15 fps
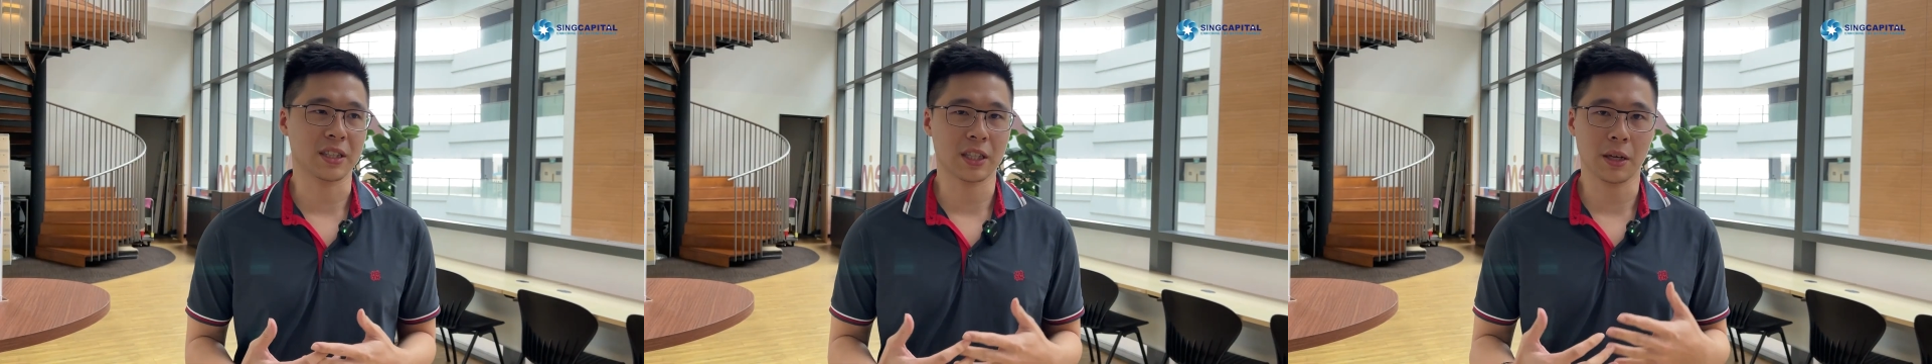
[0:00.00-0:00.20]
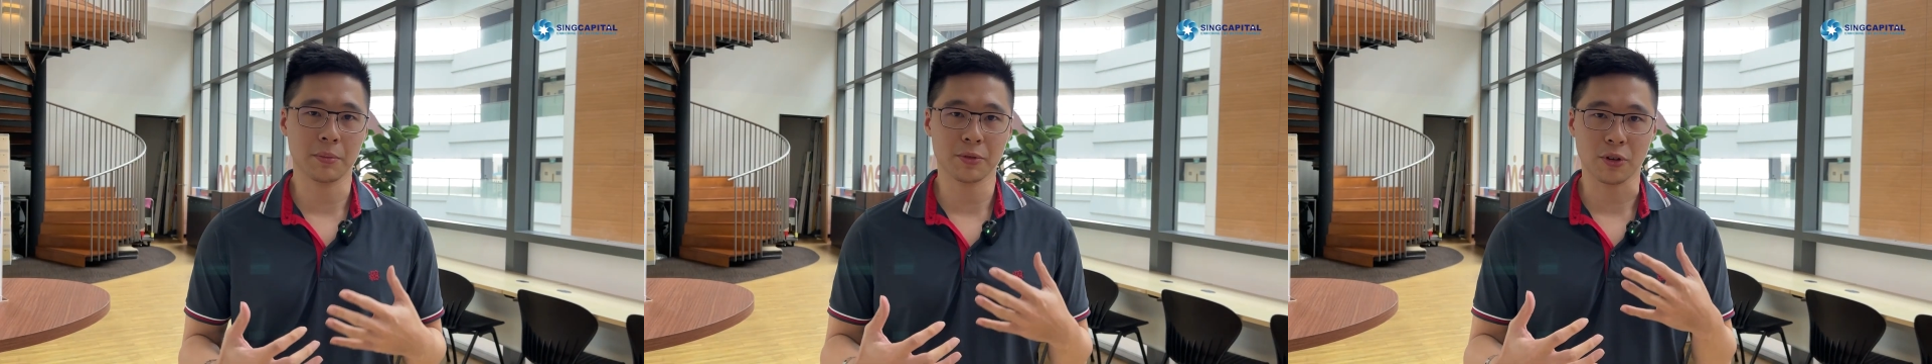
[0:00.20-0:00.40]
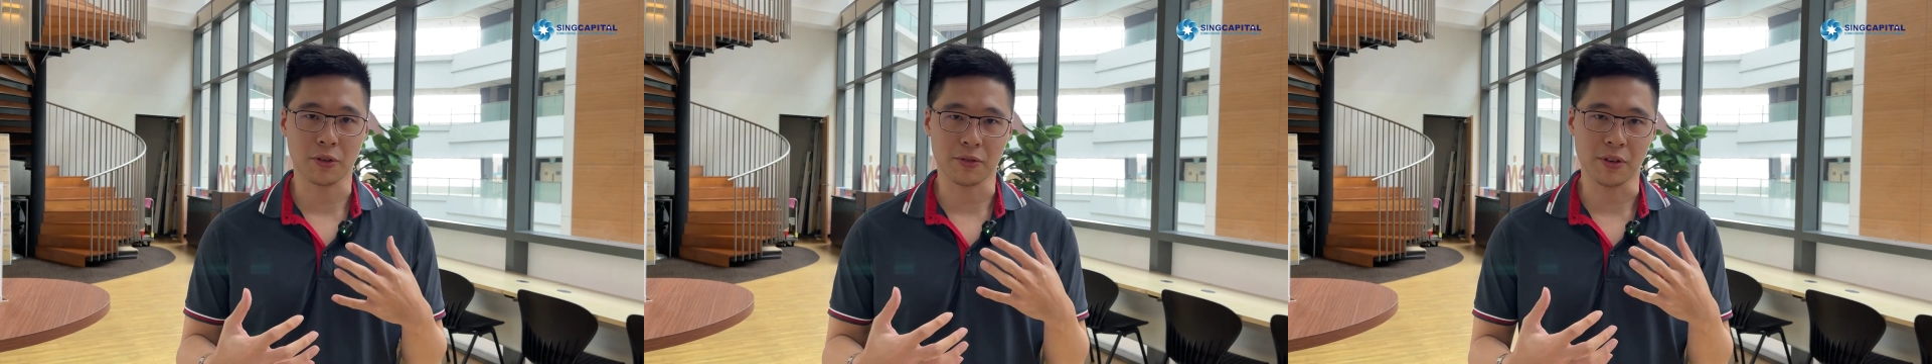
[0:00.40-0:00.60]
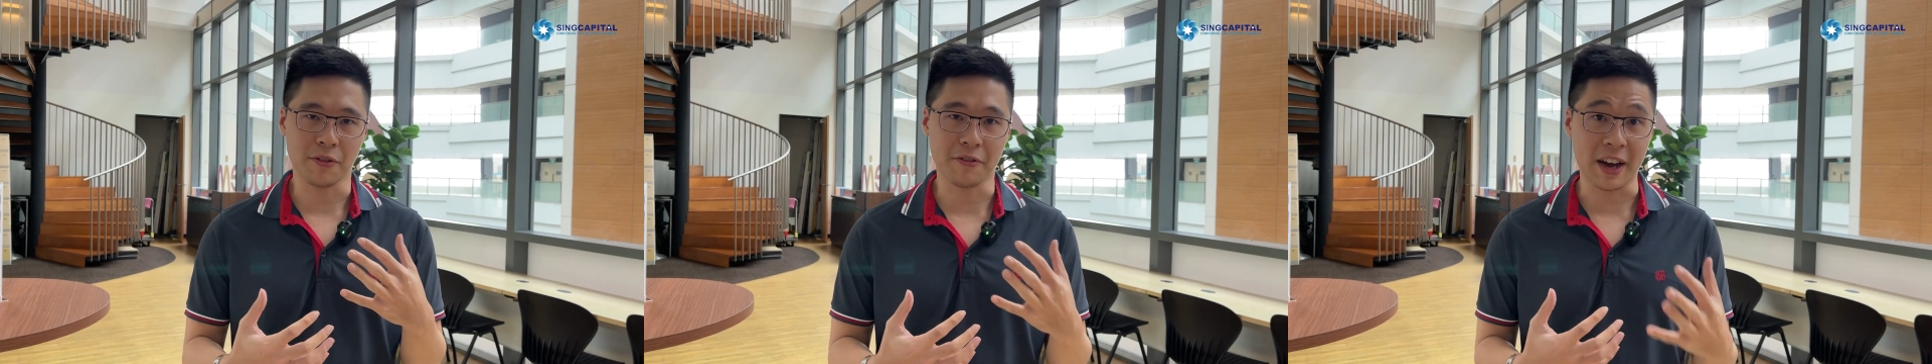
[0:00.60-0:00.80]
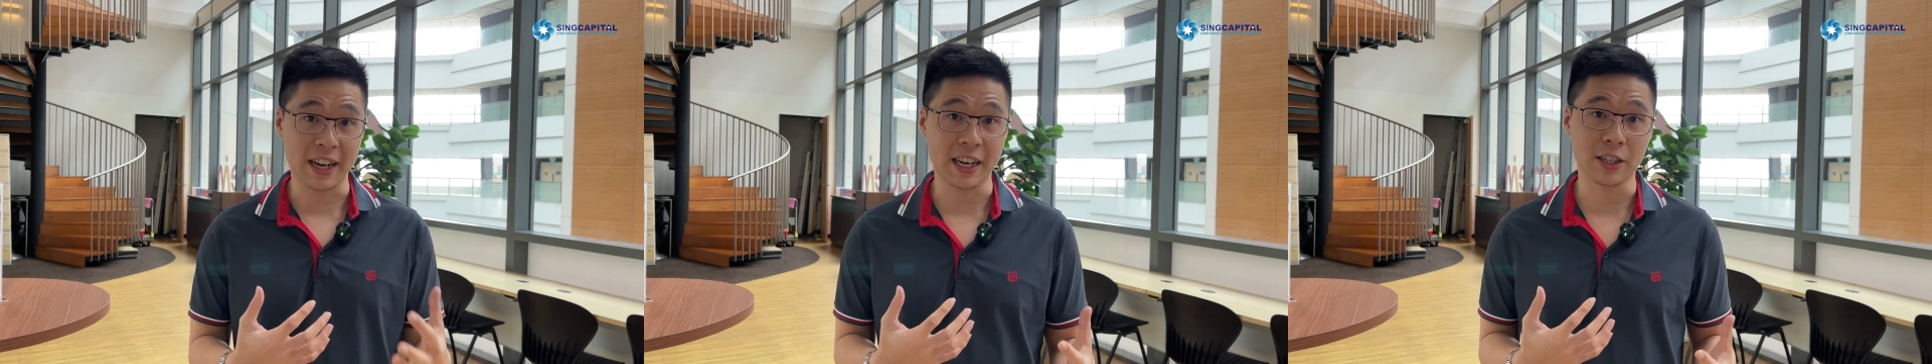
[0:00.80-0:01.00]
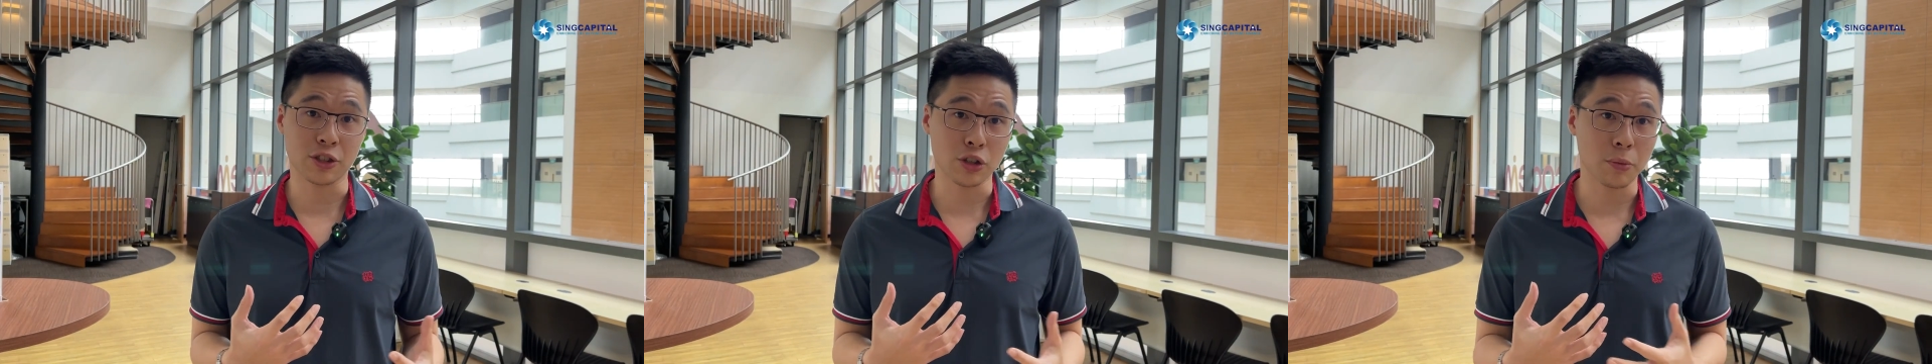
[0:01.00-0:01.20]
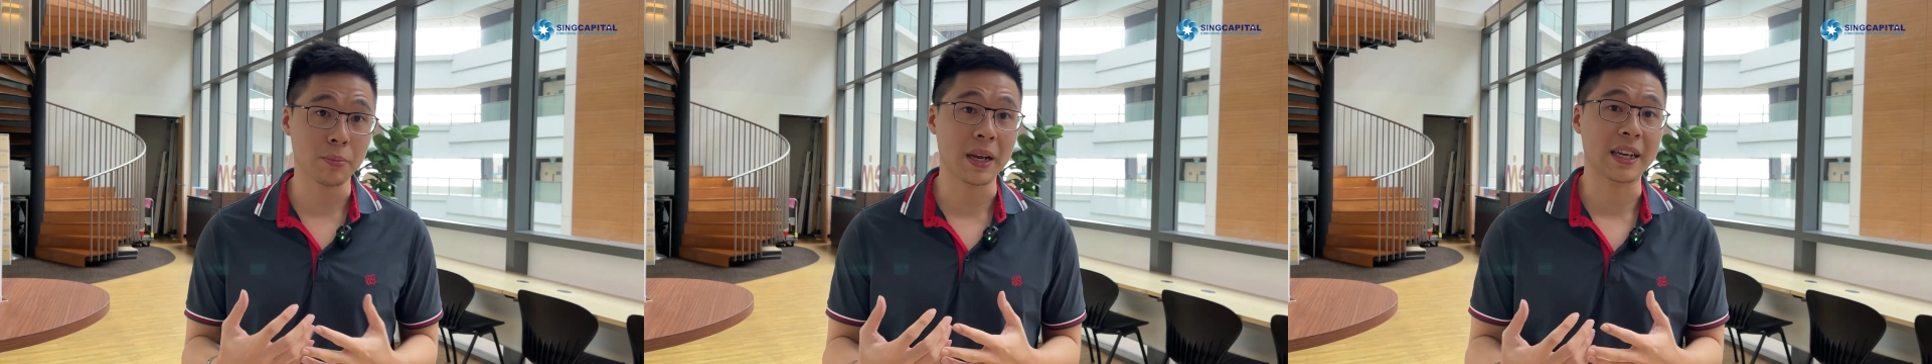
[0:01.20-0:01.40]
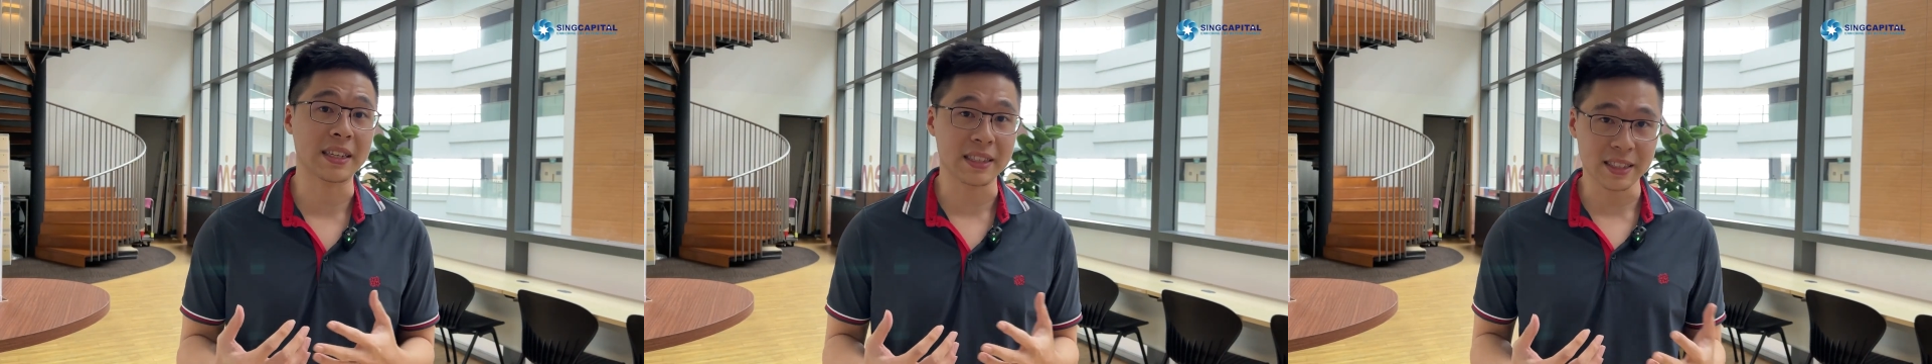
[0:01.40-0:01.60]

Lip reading: terms of the financial planning